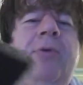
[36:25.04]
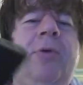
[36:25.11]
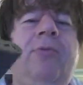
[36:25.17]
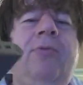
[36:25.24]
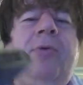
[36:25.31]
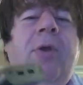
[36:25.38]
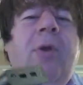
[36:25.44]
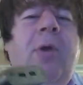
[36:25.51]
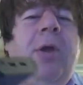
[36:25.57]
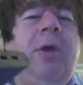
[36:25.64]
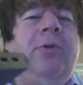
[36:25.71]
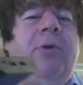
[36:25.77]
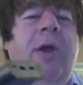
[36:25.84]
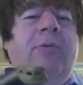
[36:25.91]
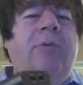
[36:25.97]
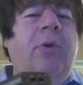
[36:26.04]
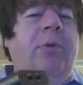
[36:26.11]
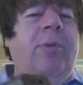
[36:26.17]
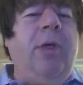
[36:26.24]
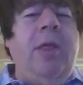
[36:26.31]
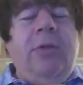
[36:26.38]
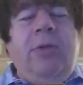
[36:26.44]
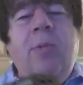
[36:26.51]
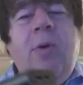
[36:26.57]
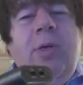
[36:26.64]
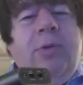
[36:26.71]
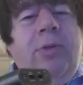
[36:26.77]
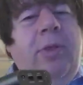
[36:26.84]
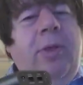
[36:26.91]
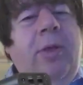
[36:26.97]
for going on travel. It would be a lot
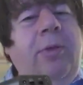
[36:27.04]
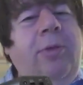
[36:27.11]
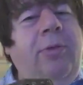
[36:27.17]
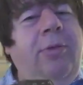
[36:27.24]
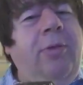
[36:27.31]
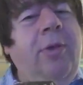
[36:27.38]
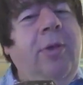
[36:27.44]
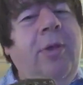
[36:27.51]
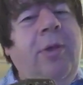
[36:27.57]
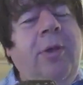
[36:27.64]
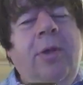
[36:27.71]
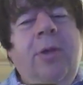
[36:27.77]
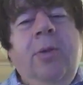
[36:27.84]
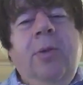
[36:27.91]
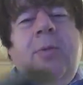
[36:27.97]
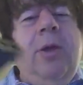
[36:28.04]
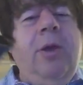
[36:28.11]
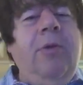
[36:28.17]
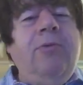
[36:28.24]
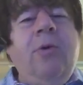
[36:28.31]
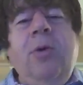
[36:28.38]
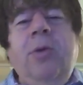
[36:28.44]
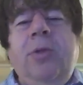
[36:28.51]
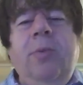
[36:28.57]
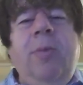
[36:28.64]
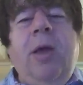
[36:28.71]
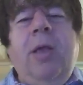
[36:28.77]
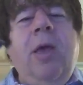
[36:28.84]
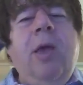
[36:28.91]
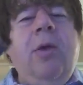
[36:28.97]
smaller than this. It would be enough gold to
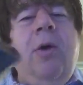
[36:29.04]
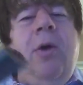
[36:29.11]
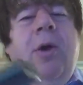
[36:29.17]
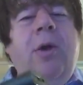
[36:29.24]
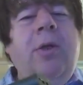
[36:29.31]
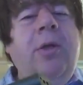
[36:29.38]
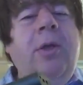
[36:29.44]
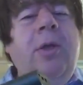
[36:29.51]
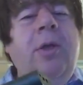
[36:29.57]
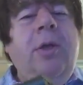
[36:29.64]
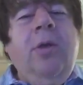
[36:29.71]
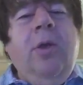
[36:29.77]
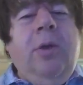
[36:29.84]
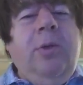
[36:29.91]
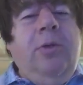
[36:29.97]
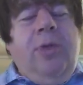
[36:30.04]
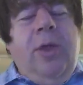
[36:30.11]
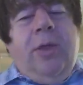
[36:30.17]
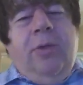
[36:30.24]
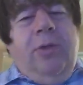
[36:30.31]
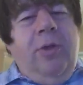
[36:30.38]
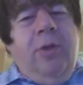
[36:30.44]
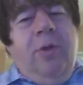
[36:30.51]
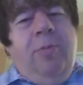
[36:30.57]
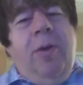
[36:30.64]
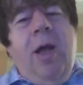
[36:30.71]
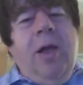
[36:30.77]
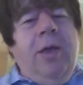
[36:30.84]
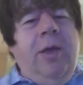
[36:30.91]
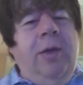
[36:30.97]
buy that car. You could stick this in your
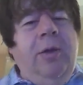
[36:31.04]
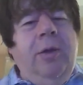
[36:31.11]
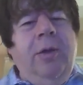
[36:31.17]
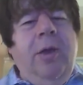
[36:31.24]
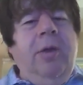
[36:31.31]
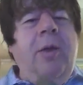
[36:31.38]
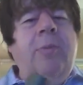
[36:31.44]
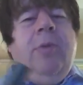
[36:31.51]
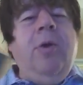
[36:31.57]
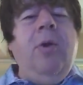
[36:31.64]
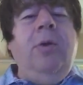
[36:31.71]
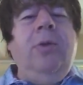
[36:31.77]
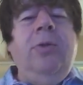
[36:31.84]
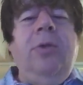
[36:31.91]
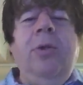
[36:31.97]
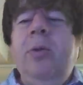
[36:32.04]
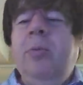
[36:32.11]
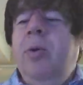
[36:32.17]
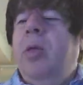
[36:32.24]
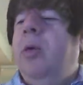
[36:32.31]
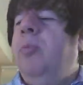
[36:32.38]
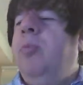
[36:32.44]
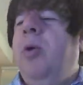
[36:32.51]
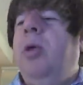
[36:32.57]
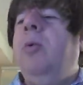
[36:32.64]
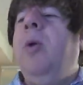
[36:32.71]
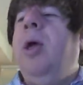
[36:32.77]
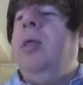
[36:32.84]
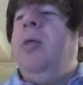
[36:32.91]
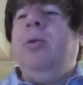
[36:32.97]
pocket, and I mean, gold
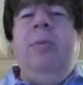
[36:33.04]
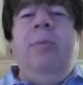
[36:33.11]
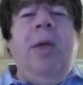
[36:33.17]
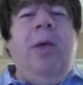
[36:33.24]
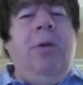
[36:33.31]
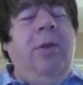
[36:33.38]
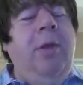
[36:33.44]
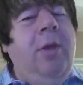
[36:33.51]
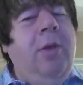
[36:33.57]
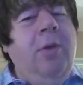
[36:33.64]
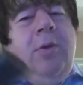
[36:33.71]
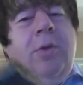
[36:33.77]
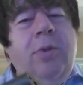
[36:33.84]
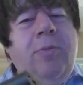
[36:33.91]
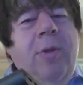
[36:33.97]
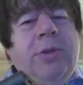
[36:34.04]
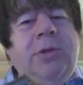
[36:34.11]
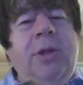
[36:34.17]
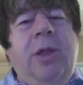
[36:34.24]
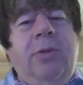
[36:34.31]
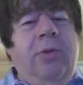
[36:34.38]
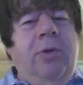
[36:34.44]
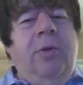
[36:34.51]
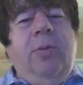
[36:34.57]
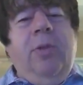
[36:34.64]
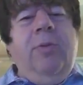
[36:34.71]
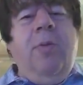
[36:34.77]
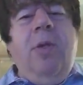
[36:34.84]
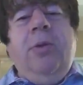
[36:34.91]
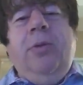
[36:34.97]
probably weigh this amount. Gold is much denser; it'd
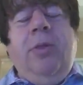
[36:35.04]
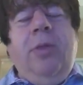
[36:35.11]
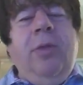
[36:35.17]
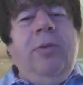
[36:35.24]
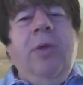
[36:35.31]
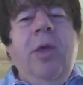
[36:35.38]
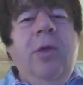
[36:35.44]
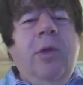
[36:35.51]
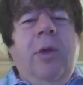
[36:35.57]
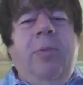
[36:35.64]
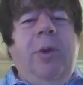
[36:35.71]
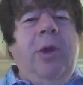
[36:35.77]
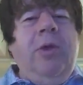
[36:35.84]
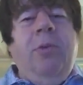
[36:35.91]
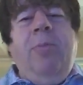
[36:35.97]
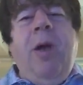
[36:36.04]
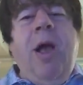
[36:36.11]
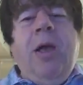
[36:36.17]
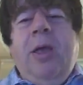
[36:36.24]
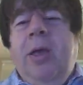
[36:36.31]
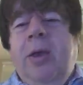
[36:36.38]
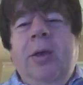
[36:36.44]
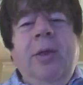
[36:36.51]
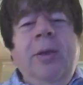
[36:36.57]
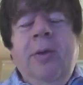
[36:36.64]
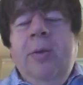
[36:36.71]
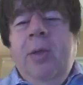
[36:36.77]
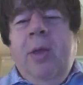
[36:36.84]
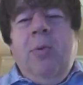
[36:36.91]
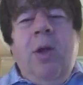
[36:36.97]
be smaller than this. You could put it in your pocket
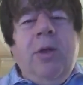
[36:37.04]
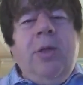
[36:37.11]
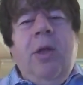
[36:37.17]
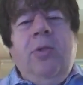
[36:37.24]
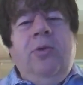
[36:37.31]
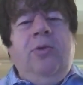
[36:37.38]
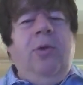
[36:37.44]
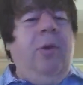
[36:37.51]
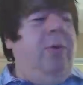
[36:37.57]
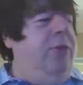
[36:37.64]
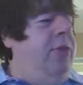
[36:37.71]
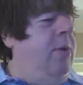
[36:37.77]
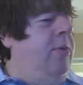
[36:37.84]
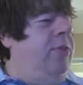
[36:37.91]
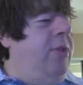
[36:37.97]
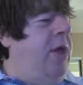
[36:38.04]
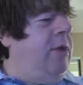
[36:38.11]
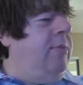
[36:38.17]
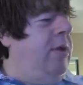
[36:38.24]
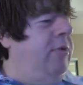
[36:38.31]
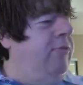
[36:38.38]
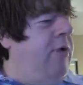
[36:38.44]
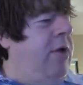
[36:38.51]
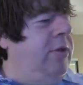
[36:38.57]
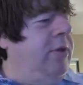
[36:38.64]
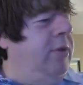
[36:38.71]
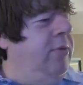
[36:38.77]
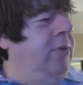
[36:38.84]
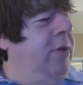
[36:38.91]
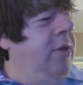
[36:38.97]
and walk down the street with that amount of
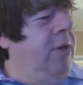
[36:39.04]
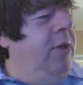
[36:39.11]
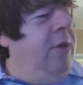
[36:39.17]
value.